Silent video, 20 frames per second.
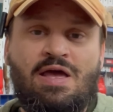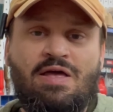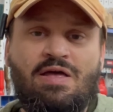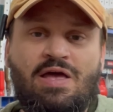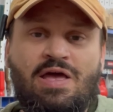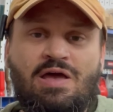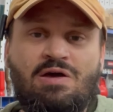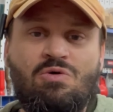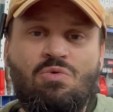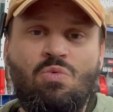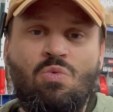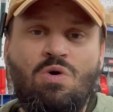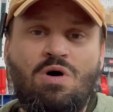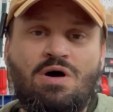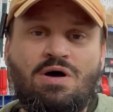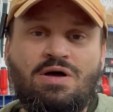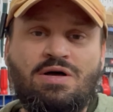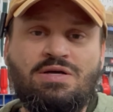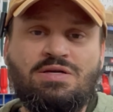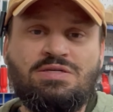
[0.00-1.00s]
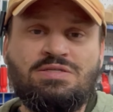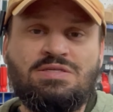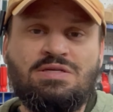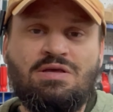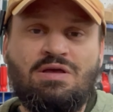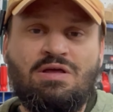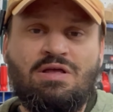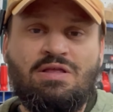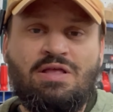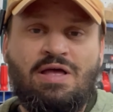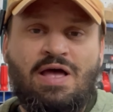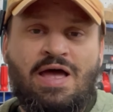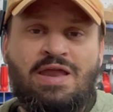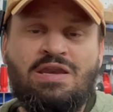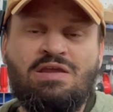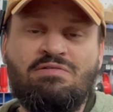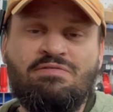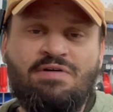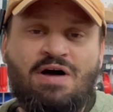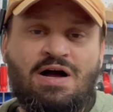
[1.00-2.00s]
it was
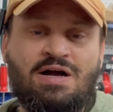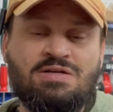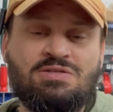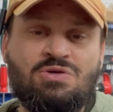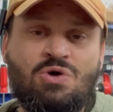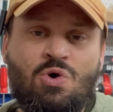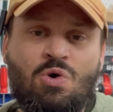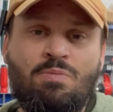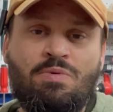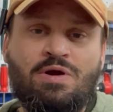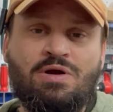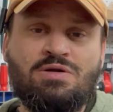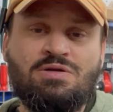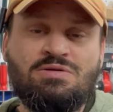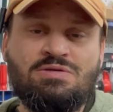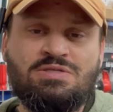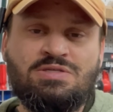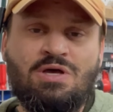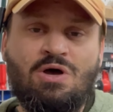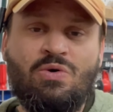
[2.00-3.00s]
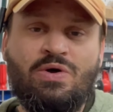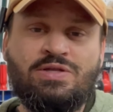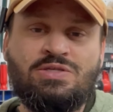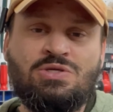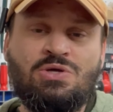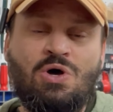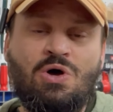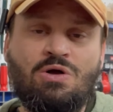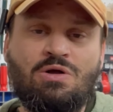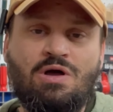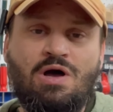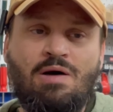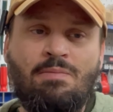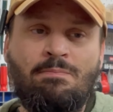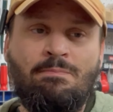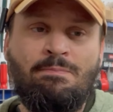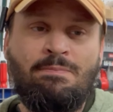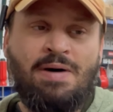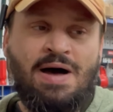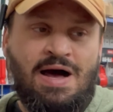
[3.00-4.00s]
end of October. So it took
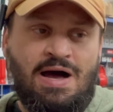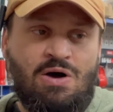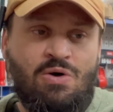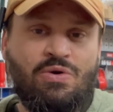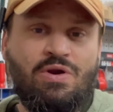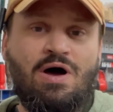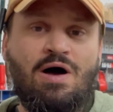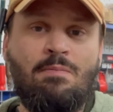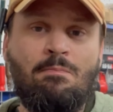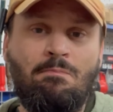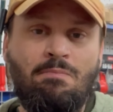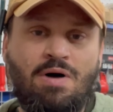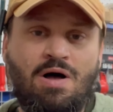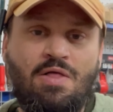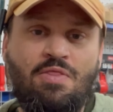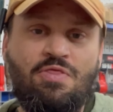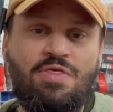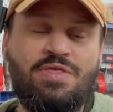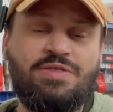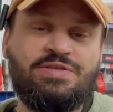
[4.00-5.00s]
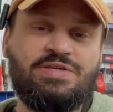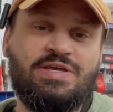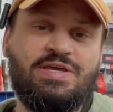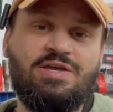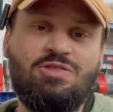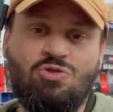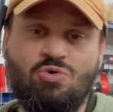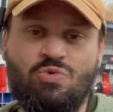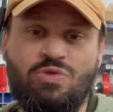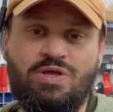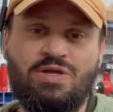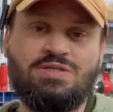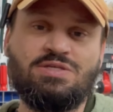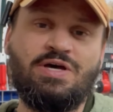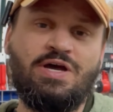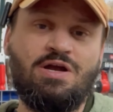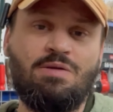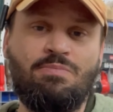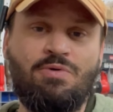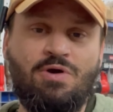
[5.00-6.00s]
about a month to get through the
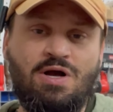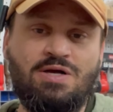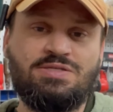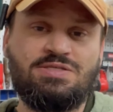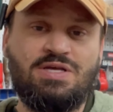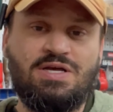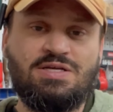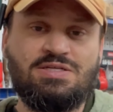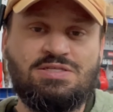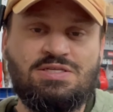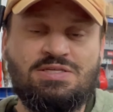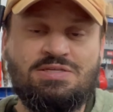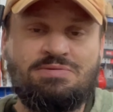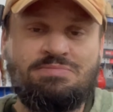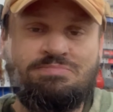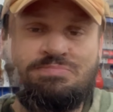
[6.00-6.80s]
entire process.